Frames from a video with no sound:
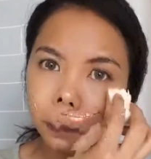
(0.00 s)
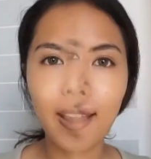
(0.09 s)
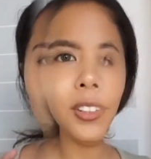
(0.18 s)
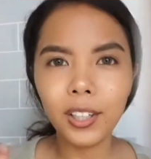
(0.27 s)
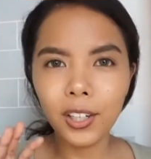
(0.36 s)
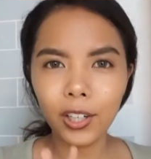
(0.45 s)

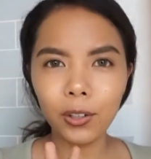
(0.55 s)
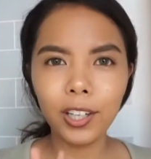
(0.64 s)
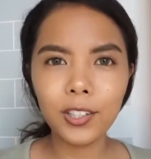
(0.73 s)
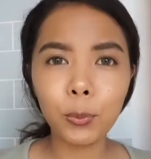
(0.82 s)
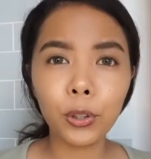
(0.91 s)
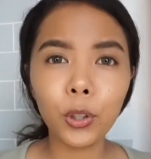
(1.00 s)
And
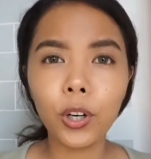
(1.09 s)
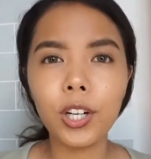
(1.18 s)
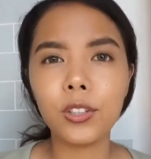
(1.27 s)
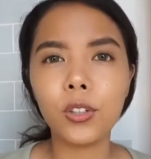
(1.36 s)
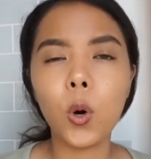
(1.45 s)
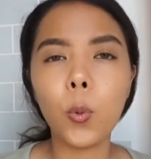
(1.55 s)
alright, so we're going
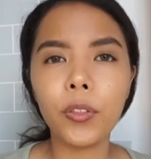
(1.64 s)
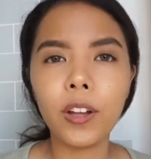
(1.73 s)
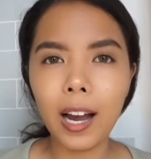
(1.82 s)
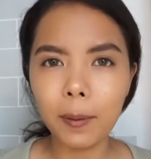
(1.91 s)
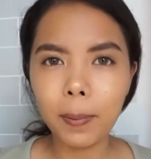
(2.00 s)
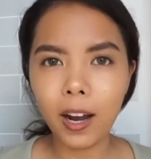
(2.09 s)
to go with
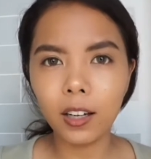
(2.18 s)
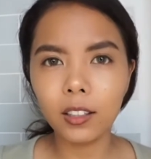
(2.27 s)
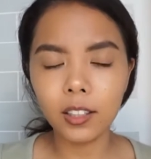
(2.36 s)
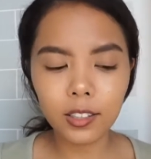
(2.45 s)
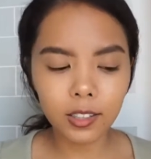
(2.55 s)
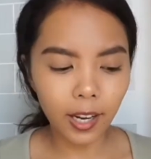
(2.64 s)
eye
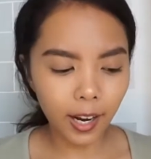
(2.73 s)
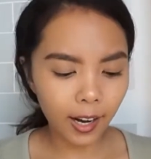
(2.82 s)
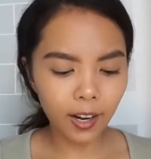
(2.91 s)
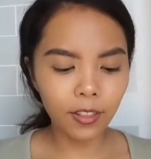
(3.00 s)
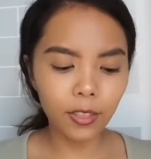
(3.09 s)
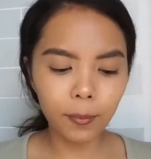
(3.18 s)
palettes,
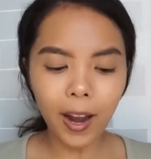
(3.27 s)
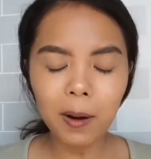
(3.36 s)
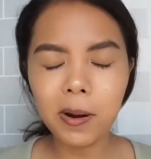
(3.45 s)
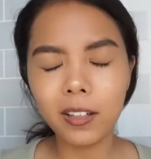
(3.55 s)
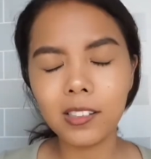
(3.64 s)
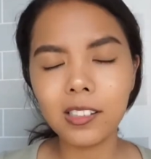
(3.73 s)
and the eye
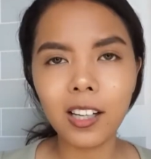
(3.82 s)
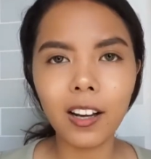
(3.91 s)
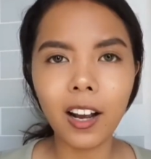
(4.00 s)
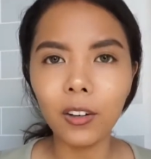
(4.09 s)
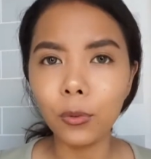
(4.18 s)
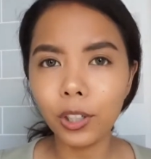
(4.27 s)
palettes
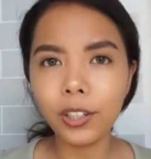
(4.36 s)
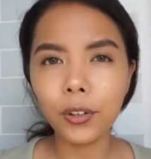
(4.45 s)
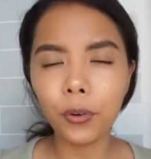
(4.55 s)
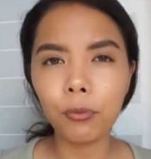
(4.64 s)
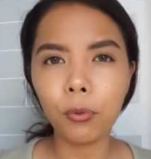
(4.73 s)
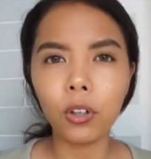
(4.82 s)
that I really
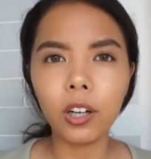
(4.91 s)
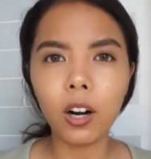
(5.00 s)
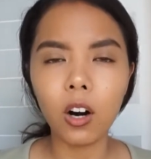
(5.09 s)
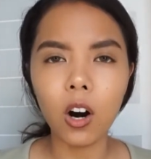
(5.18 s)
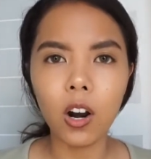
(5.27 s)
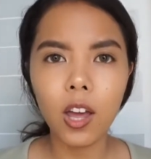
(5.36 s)
go for
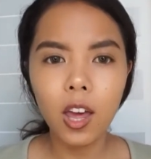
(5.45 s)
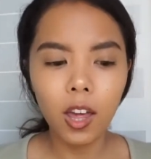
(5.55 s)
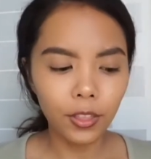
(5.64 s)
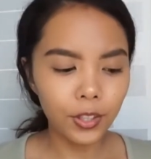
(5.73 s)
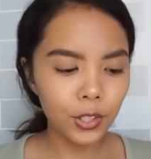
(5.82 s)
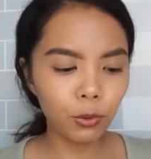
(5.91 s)
are
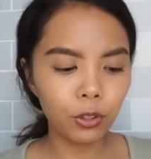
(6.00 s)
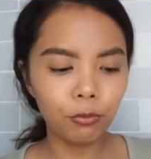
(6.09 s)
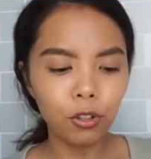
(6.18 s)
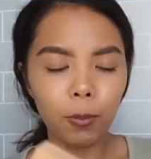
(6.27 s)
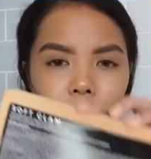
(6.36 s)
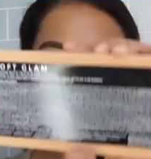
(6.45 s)
this one
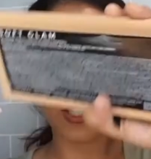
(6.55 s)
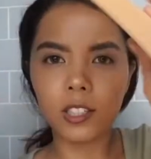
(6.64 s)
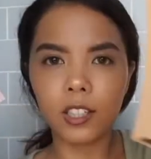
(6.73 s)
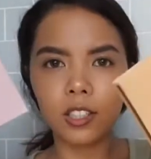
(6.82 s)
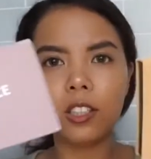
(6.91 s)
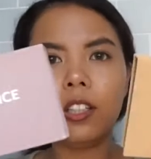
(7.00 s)
from
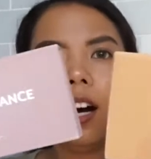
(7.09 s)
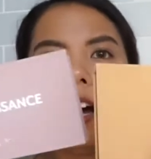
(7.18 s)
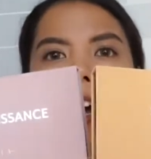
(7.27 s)
Anastasia.